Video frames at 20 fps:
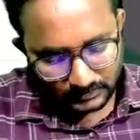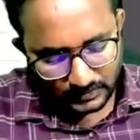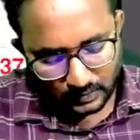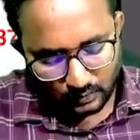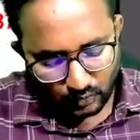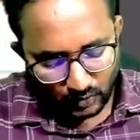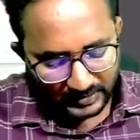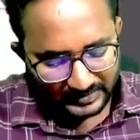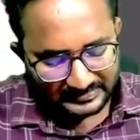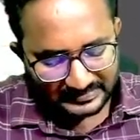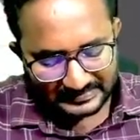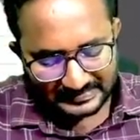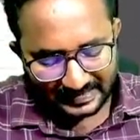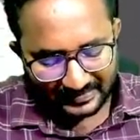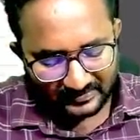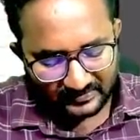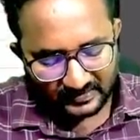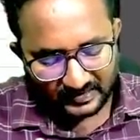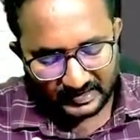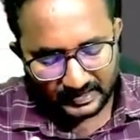What is the
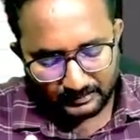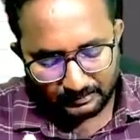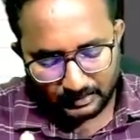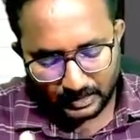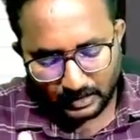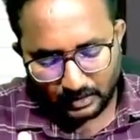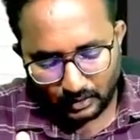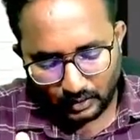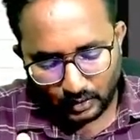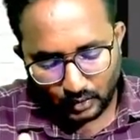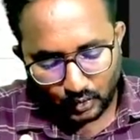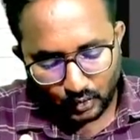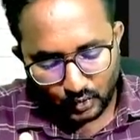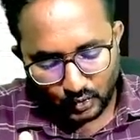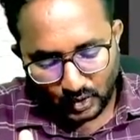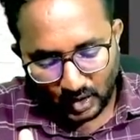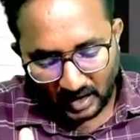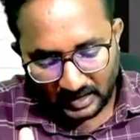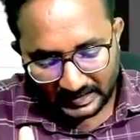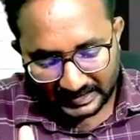section number?
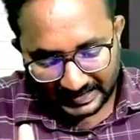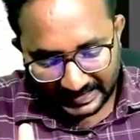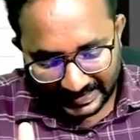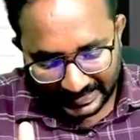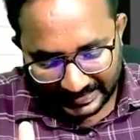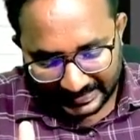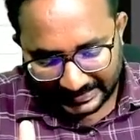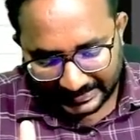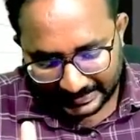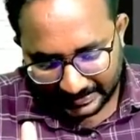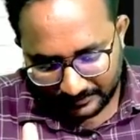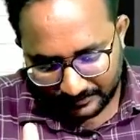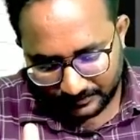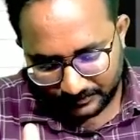208.